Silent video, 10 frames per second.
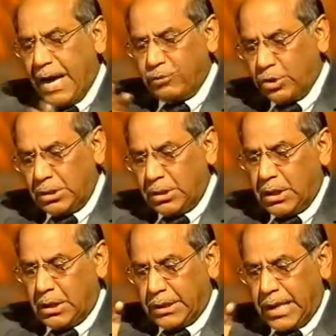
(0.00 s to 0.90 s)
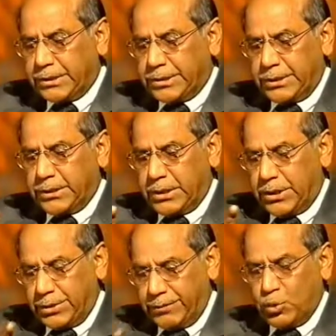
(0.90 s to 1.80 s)
No, we have not granted
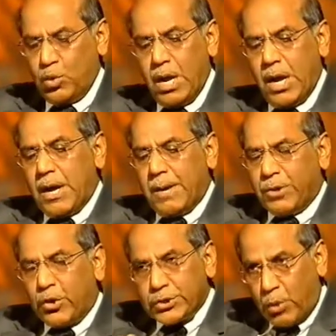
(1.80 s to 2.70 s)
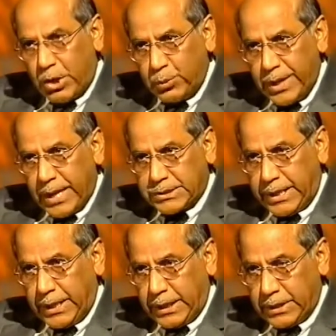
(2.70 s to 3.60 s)
review, because what we are
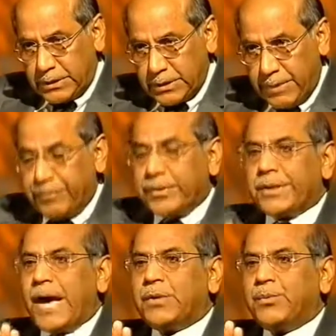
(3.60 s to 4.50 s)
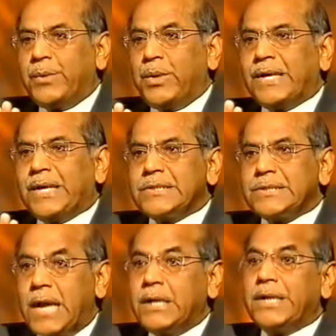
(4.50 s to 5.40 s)
saying is that we will
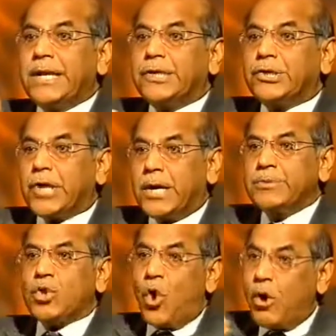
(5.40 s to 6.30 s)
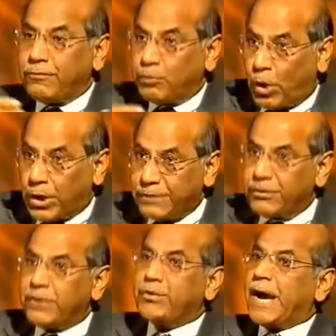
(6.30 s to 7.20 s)
consult in terms of
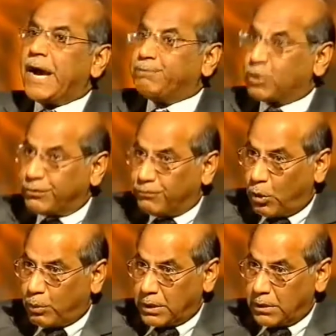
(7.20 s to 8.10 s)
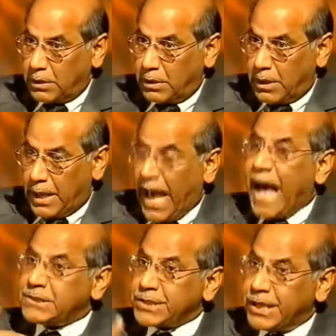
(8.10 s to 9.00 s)
whatever we have put forward
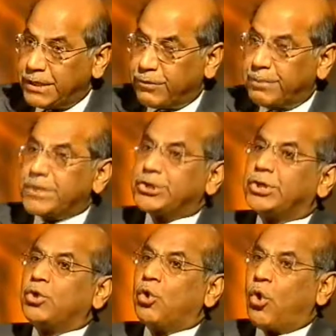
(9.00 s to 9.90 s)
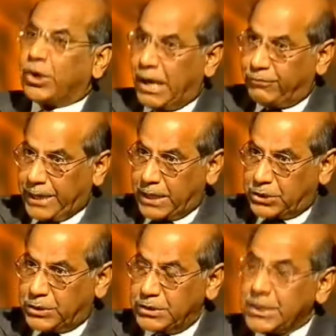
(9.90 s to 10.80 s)
as information on our
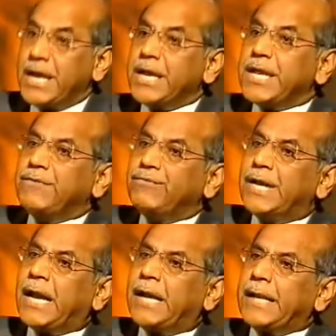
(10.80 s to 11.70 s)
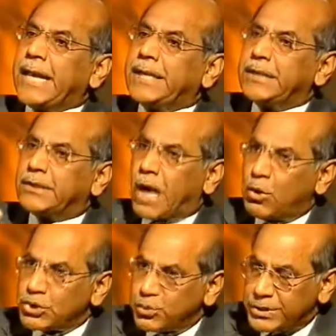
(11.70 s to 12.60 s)
actions. If there are any
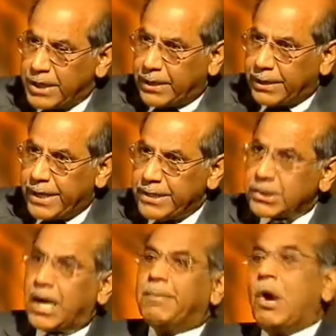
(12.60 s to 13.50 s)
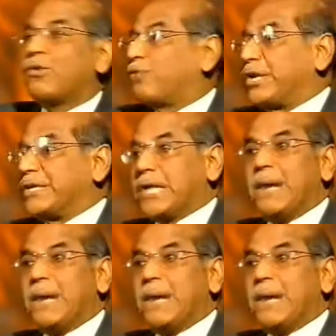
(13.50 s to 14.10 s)
doubts which are raised about, for